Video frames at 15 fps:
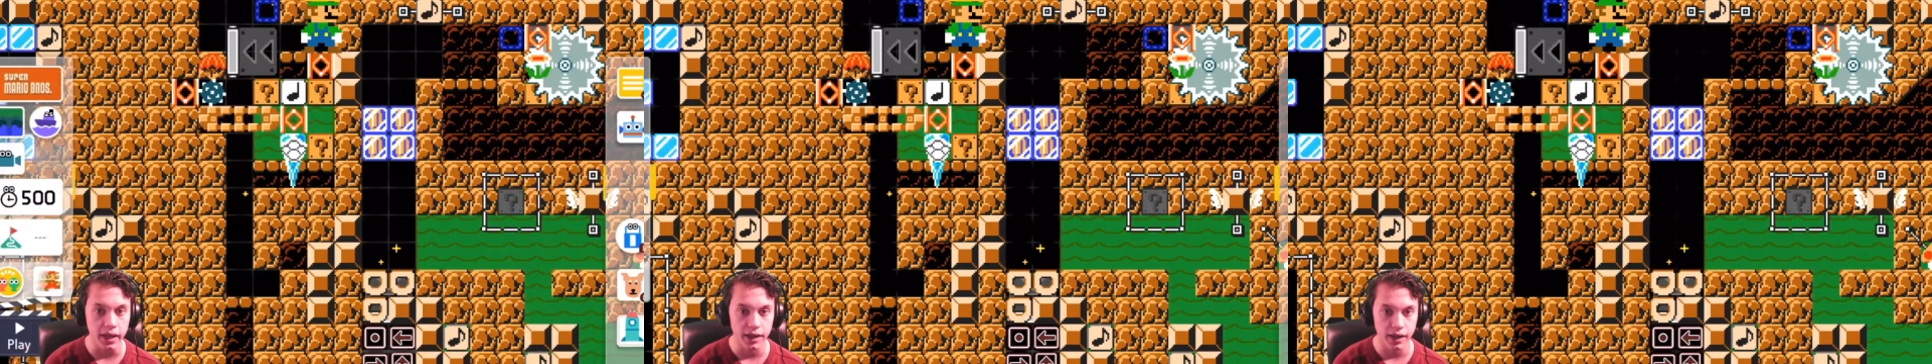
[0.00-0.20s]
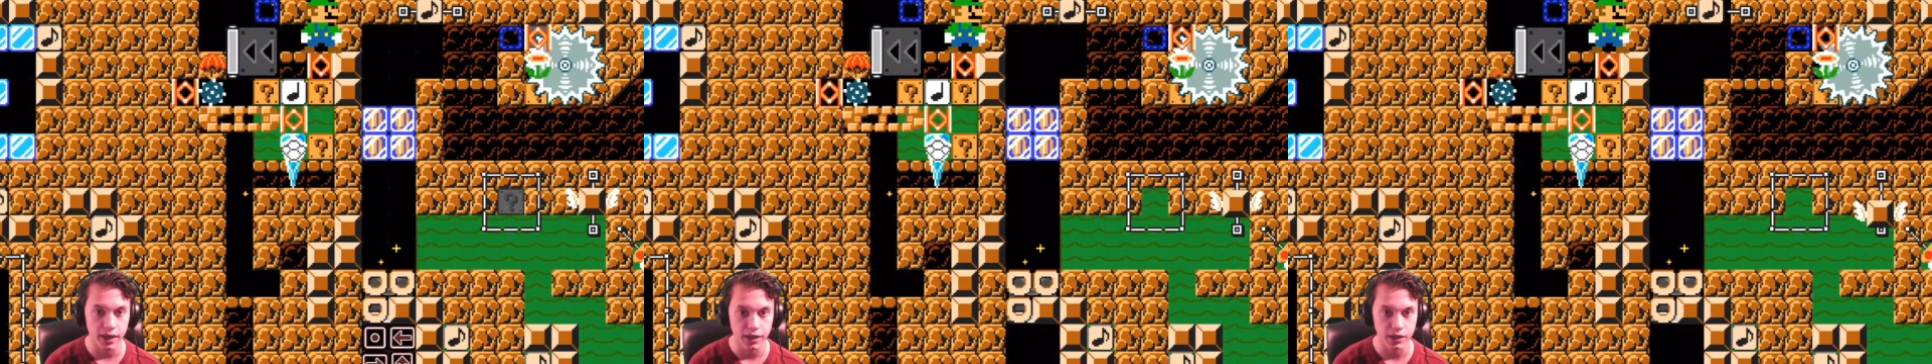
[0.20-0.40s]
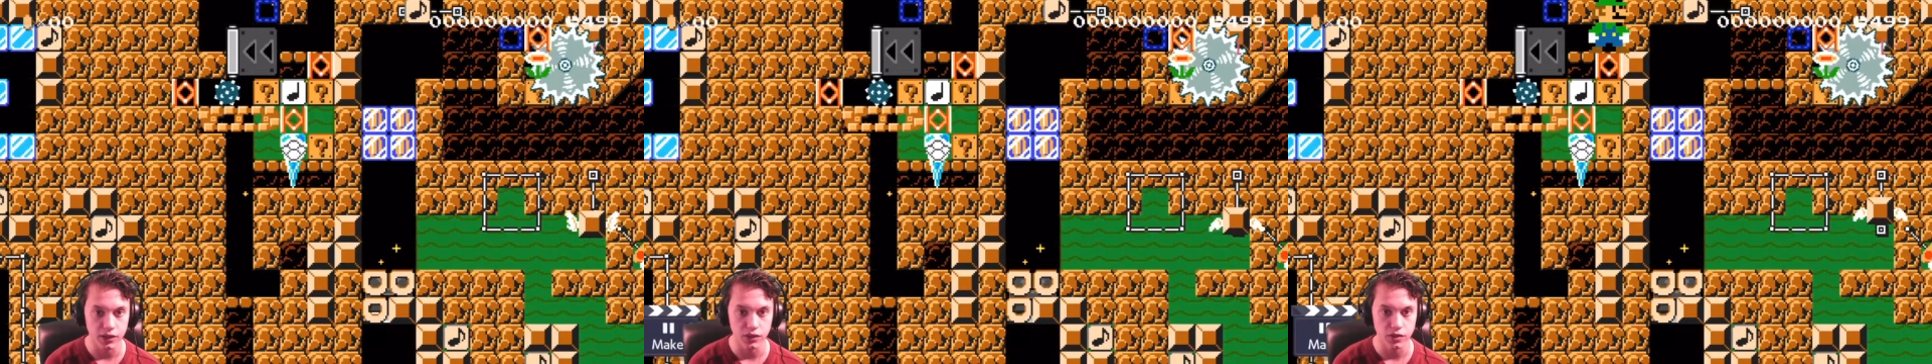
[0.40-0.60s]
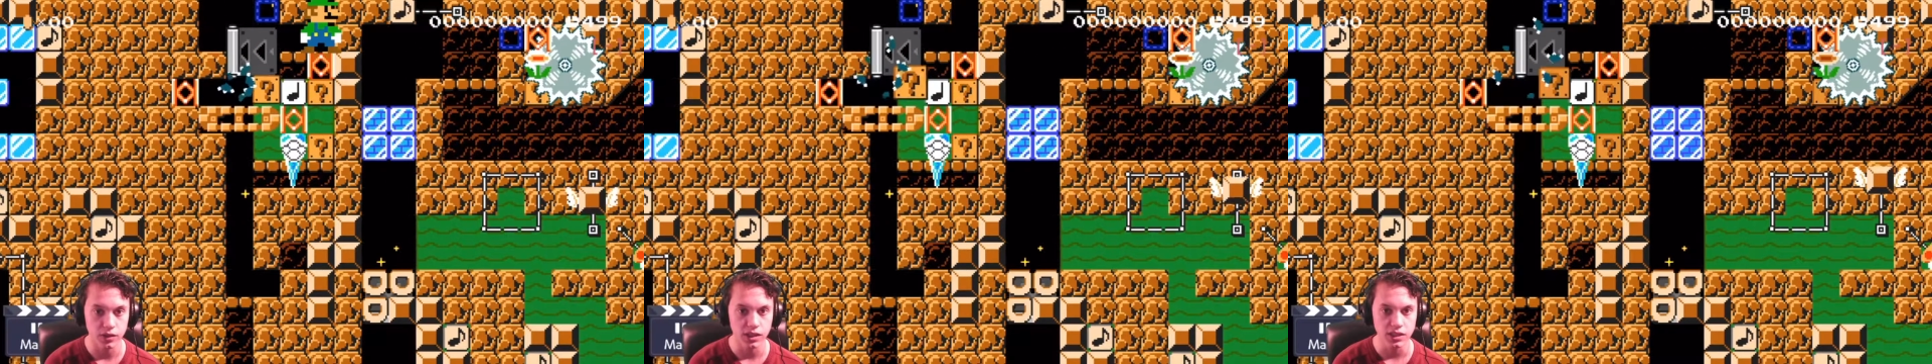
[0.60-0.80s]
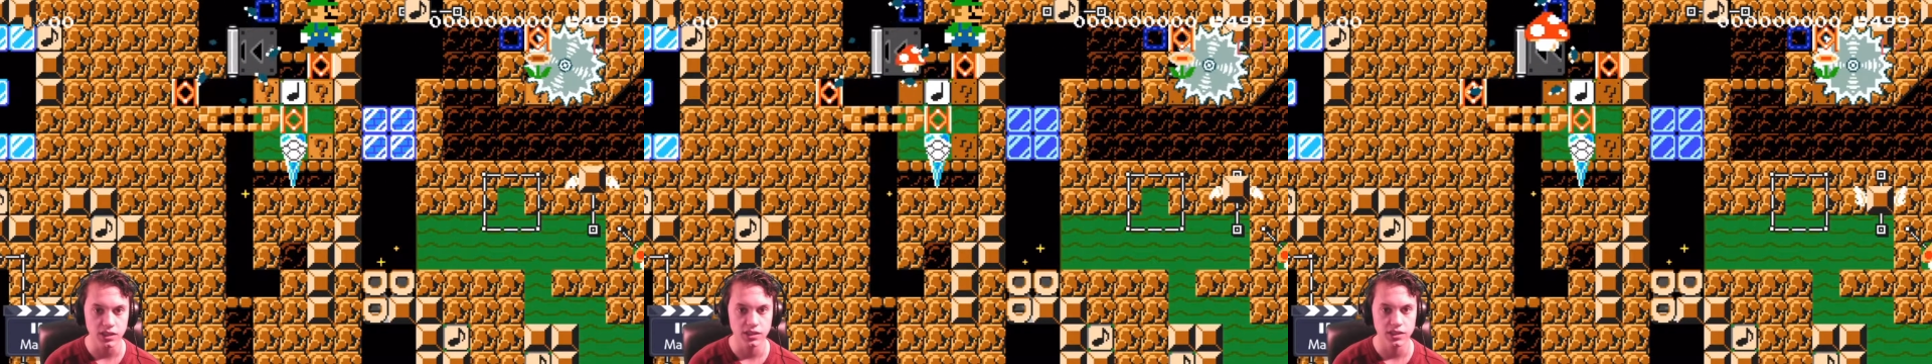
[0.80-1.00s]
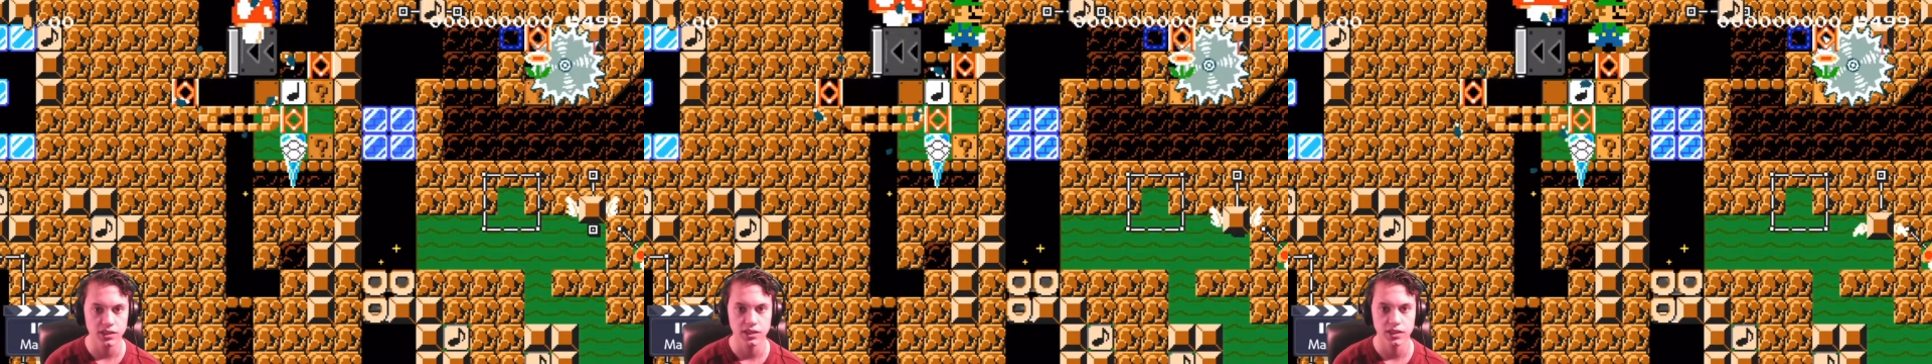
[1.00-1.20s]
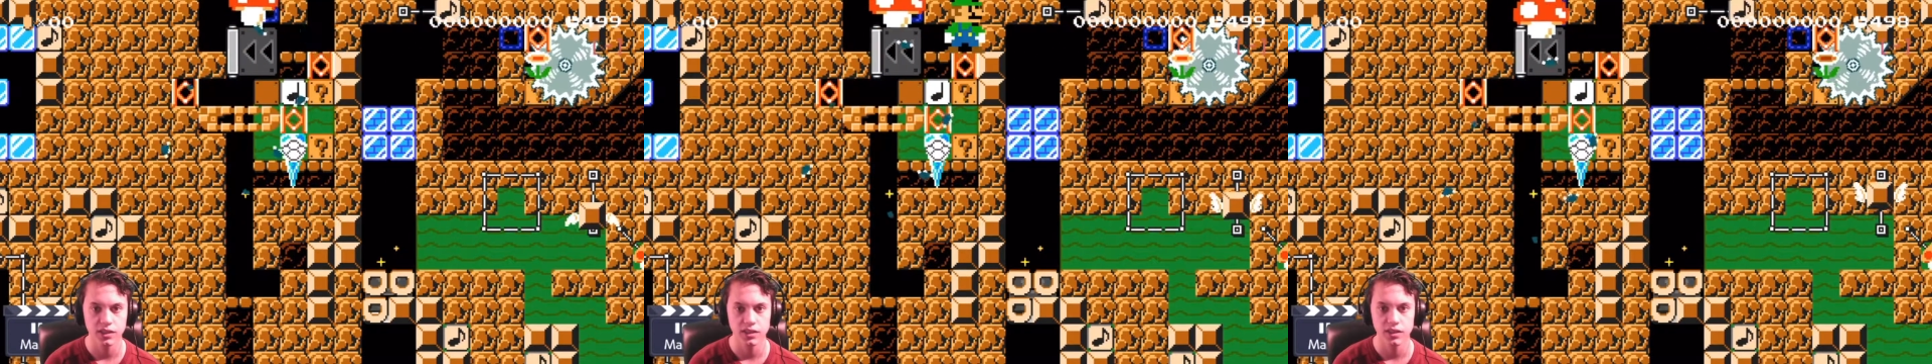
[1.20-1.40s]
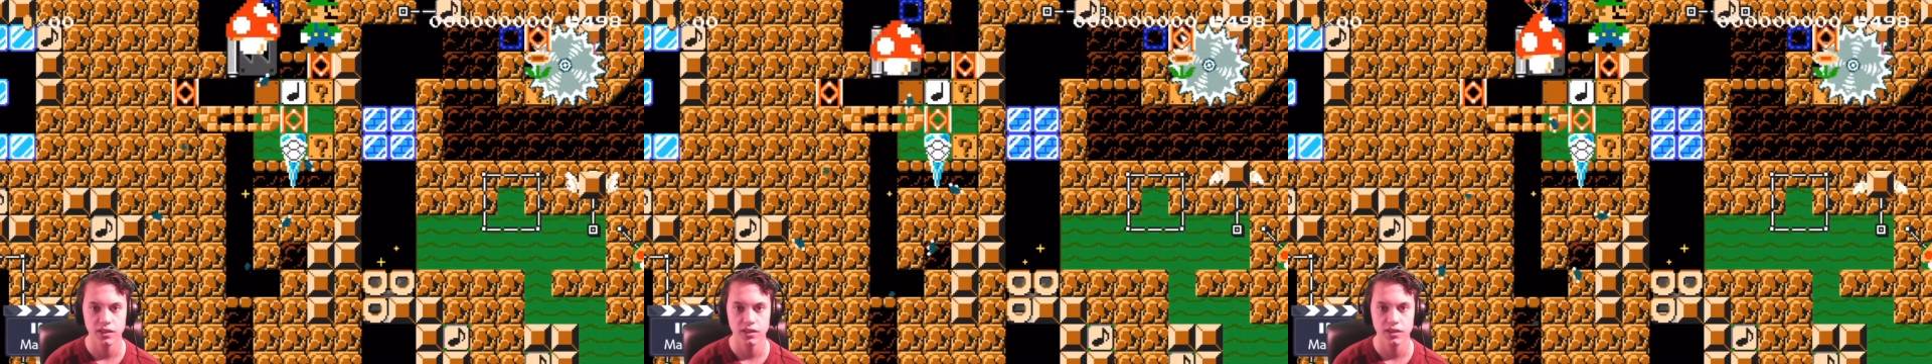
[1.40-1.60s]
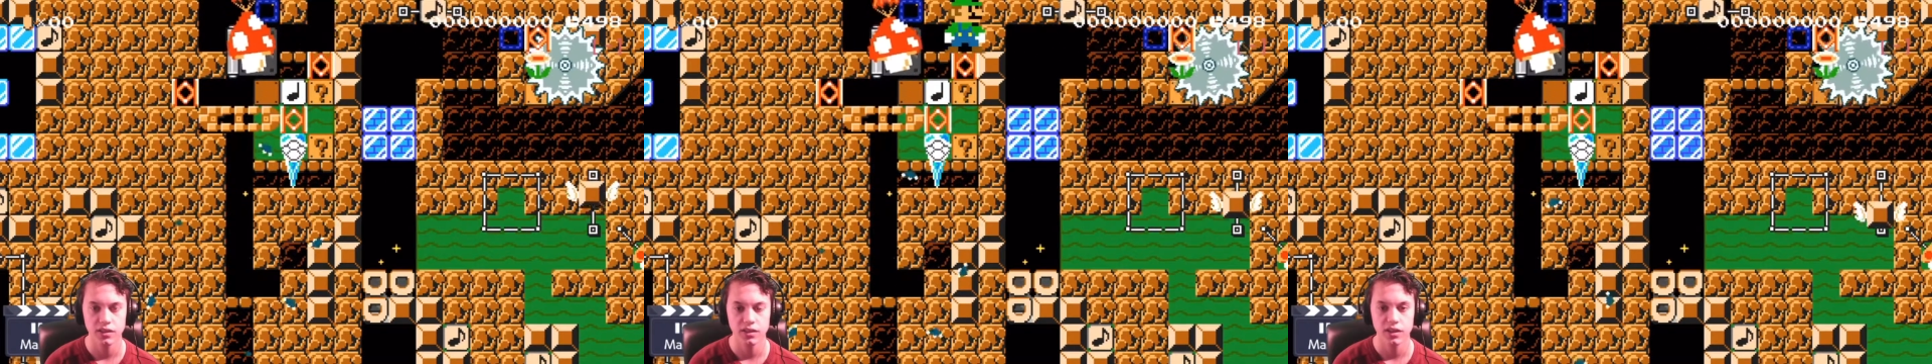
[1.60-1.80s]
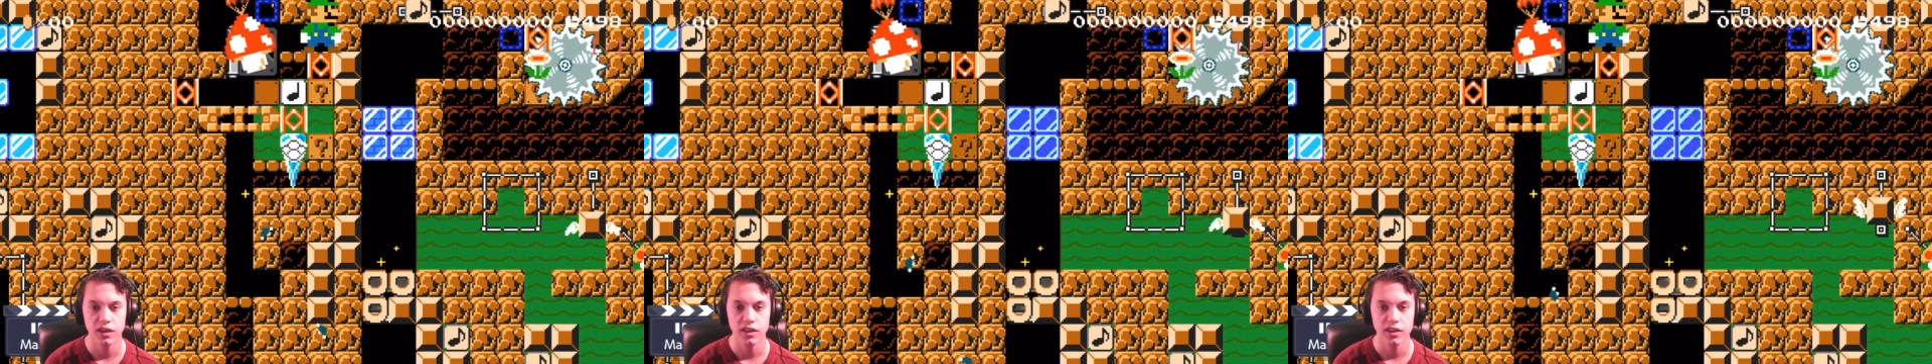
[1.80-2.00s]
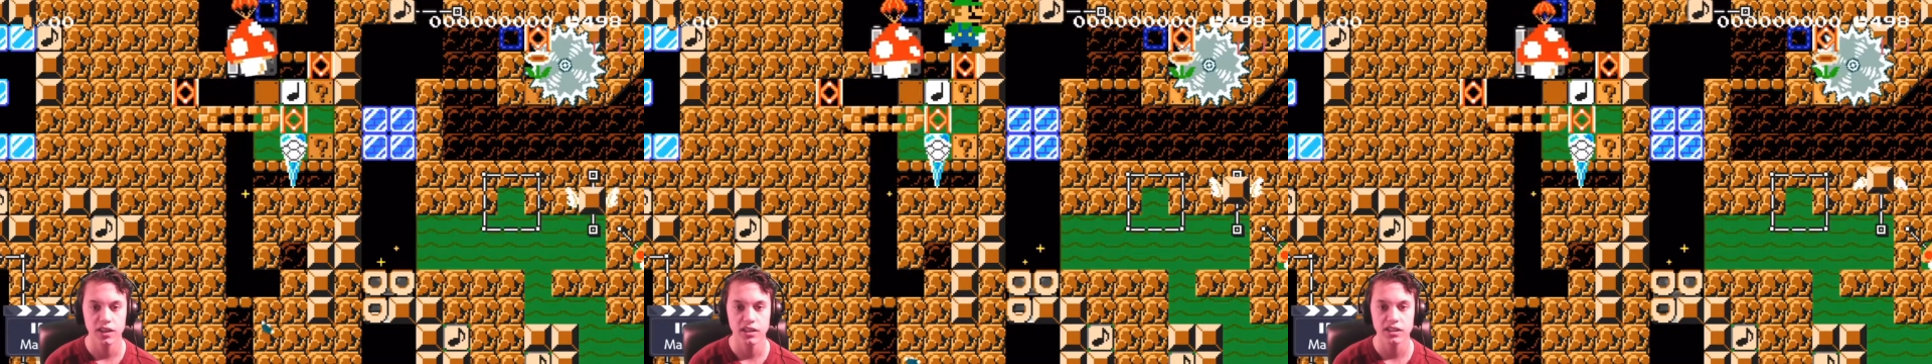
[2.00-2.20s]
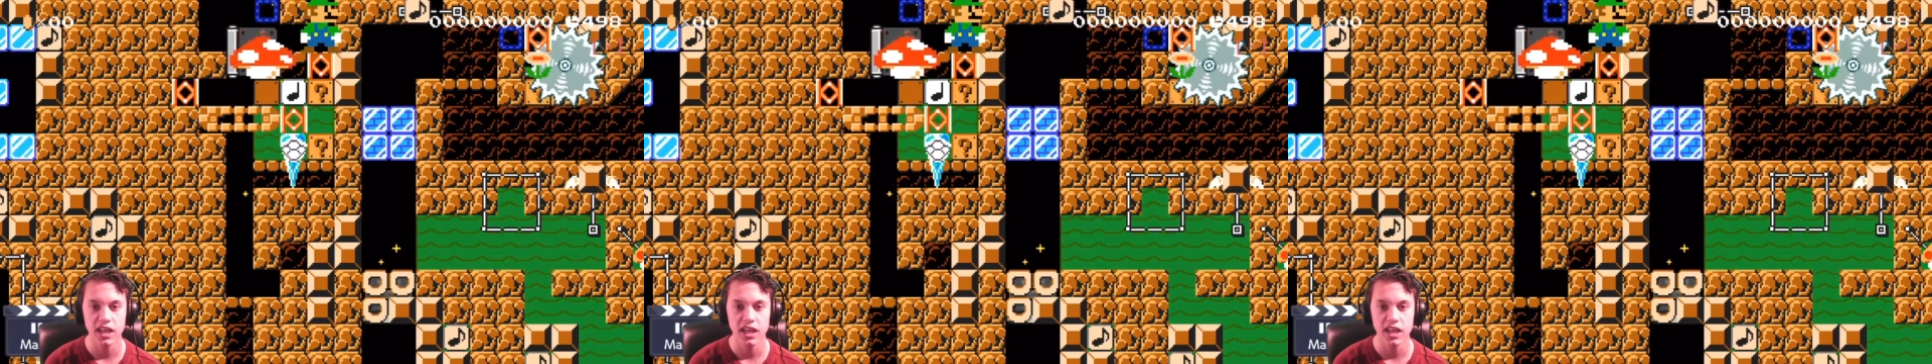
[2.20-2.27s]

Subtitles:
and you do this